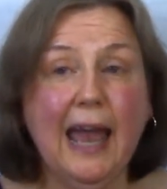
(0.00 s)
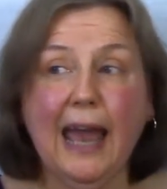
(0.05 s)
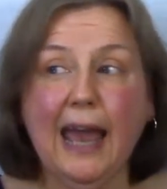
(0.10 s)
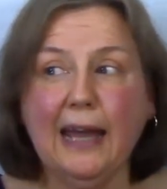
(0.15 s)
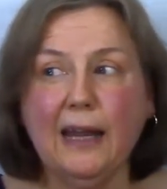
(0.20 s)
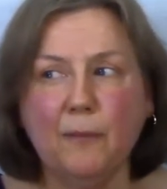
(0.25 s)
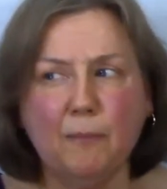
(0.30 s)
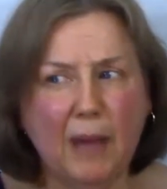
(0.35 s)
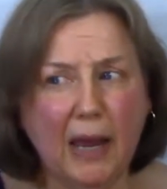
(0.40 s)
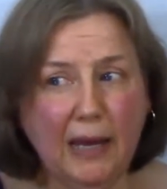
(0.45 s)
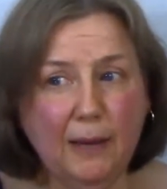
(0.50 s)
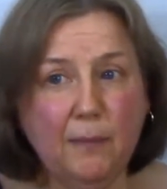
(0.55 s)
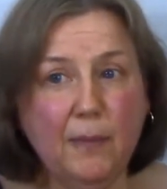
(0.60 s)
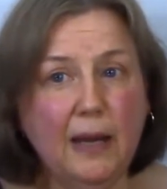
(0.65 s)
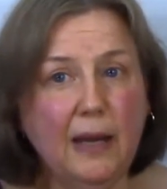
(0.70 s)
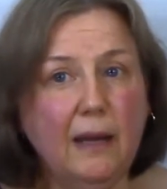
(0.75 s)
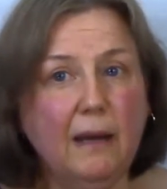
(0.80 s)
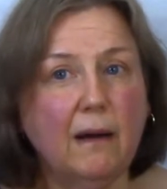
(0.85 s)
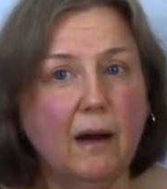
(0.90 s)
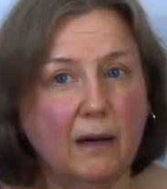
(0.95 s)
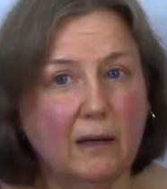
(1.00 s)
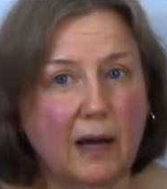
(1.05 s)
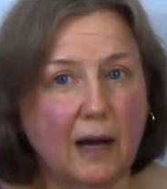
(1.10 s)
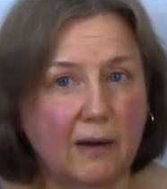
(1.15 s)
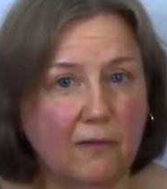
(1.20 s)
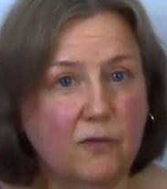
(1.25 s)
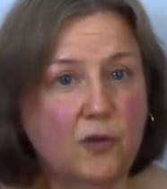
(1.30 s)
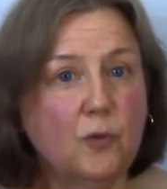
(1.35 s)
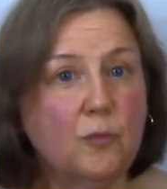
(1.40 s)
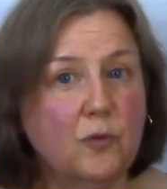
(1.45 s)
And it made me
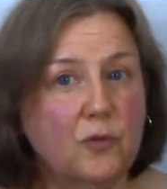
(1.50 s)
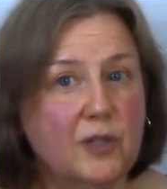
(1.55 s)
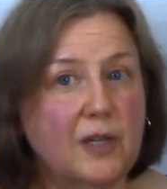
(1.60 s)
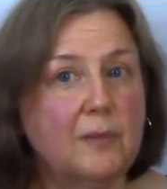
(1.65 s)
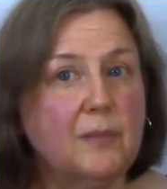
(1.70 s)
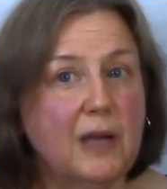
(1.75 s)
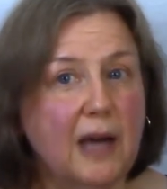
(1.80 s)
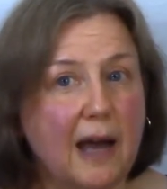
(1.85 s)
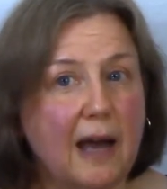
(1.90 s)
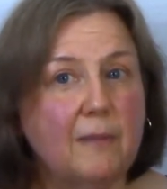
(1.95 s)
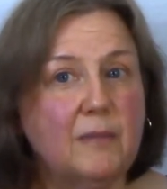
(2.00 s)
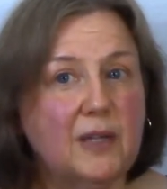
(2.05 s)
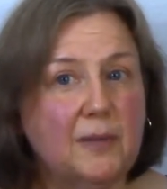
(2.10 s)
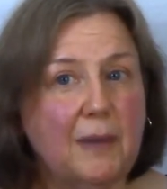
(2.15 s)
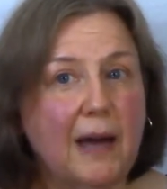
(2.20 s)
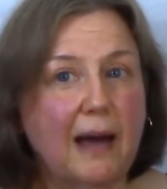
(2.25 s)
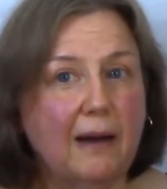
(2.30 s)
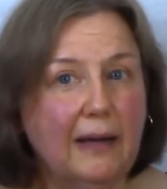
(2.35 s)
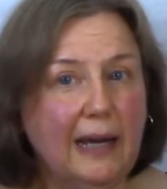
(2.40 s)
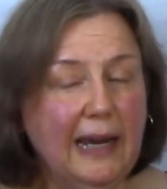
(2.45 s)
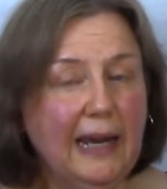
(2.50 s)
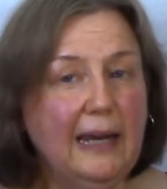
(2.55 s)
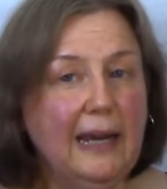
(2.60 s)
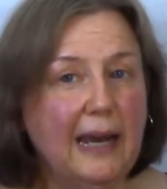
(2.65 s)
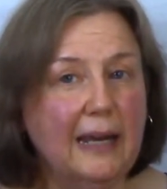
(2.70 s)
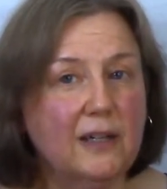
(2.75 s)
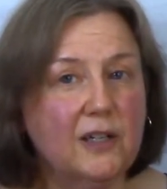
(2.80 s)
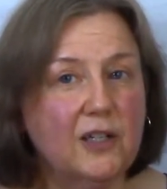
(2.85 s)
uncomfortable sometimes about eating.